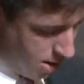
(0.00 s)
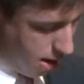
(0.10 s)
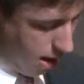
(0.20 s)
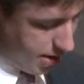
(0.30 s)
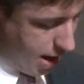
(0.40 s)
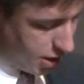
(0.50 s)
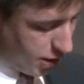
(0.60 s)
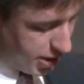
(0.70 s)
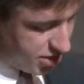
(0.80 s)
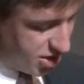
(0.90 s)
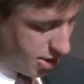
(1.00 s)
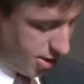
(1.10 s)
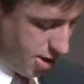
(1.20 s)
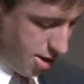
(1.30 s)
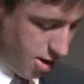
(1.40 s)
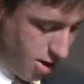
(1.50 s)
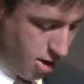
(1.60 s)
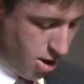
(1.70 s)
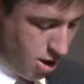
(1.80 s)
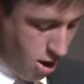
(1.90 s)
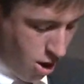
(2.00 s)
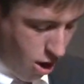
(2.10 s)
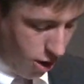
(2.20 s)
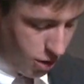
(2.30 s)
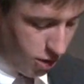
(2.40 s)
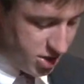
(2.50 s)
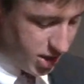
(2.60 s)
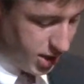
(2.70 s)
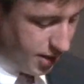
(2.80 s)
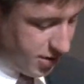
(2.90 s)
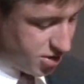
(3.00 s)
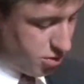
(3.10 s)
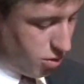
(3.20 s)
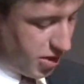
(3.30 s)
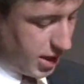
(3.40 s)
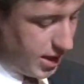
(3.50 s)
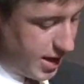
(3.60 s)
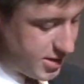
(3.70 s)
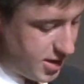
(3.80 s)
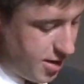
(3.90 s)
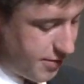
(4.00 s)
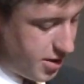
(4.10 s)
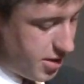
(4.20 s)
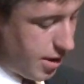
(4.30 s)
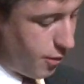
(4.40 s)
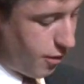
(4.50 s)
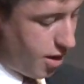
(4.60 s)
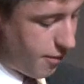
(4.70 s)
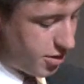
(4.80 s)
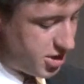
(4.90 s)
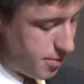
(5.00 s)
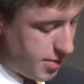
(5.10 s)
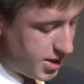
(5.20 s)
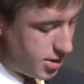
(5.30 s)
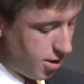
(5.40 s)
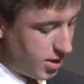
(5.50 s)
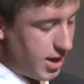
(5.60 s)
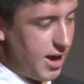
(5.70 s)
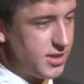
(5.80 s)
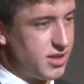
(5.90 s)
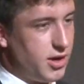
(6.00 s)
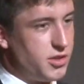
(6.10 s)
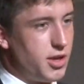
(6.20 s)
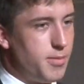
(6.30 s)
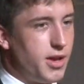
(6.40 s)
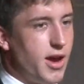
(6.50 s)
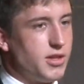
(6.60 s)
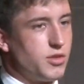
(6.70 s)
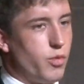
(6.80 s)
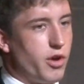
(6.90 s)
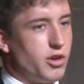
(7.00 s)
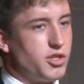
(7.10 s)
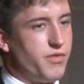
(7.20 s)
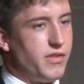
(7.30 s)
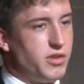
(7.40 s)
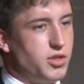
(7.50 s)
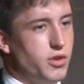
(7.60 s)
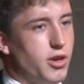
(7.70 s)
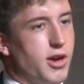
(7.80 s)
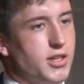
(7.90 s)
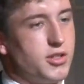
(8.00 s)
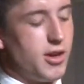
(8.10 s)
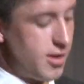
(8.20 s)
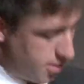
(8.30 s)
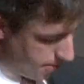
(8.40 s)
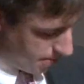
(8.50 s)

Now going into senior year, our goal is to leave the school with a class gift that will forever cement our class into MBA's 152-year history.